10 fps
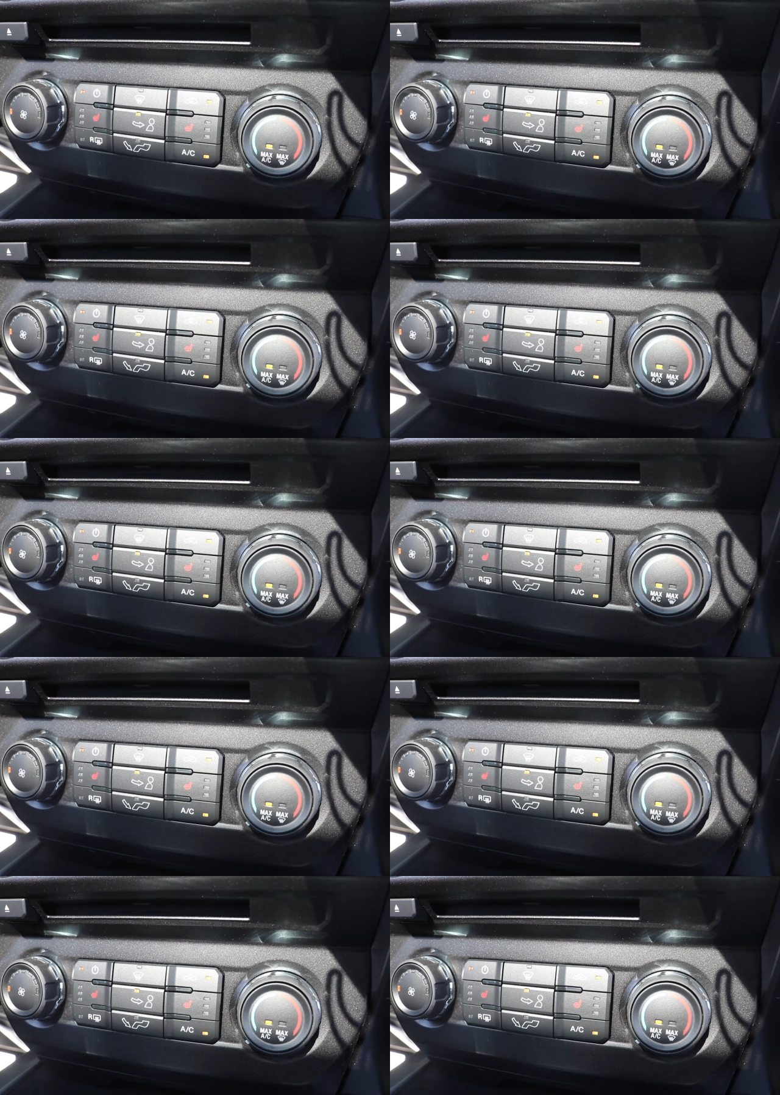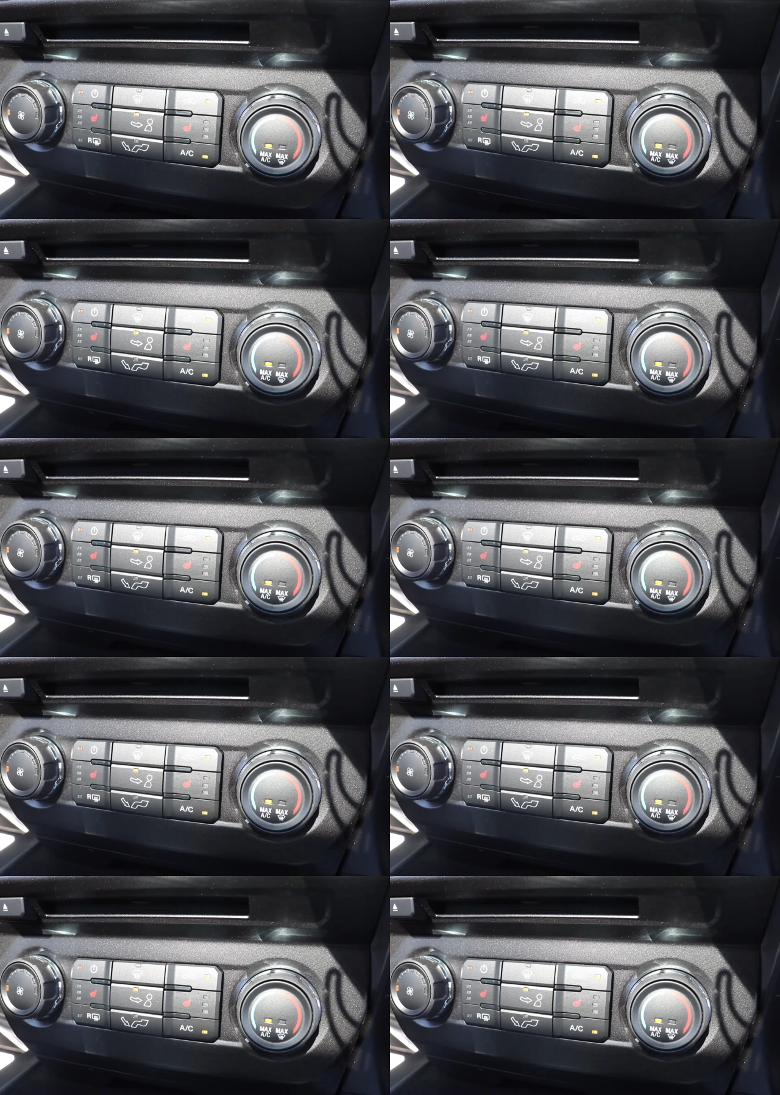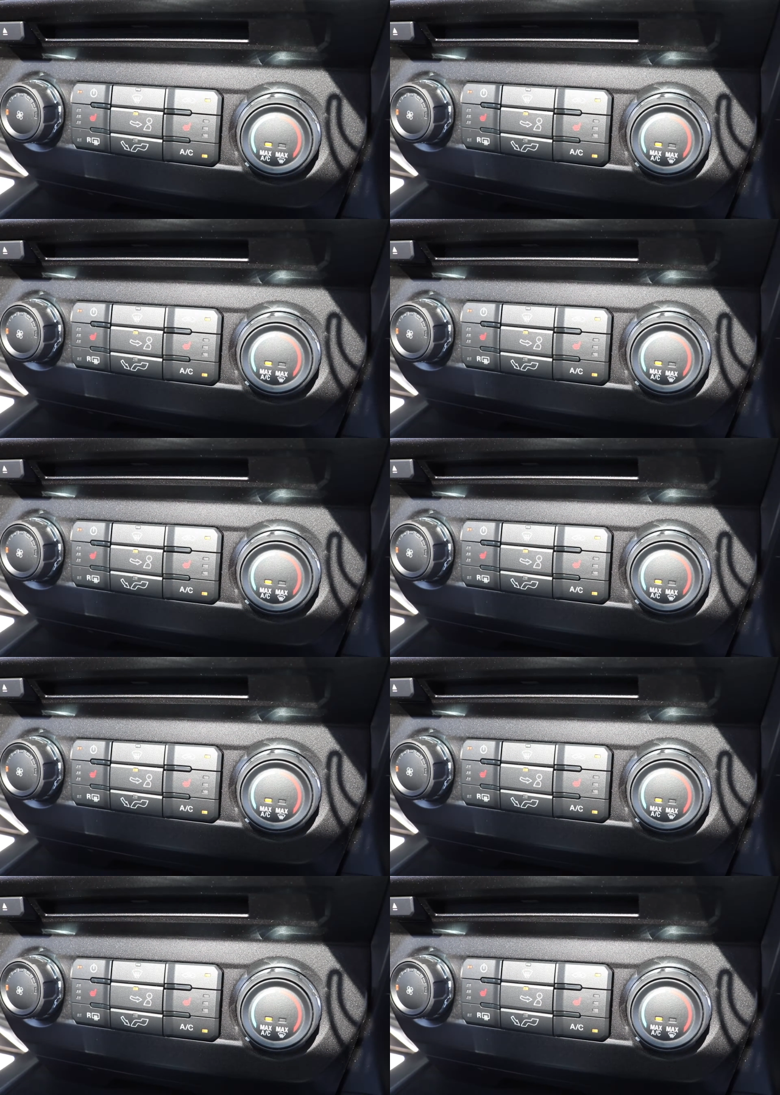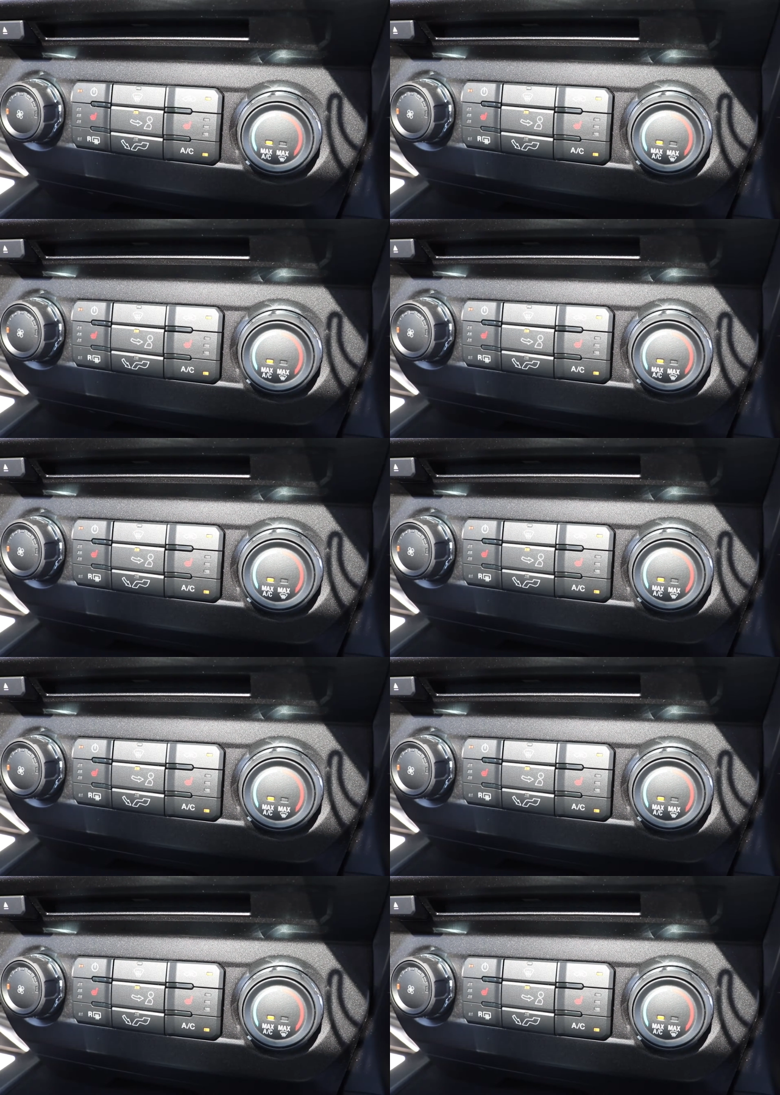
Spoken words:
Nobody's mouth can be seen.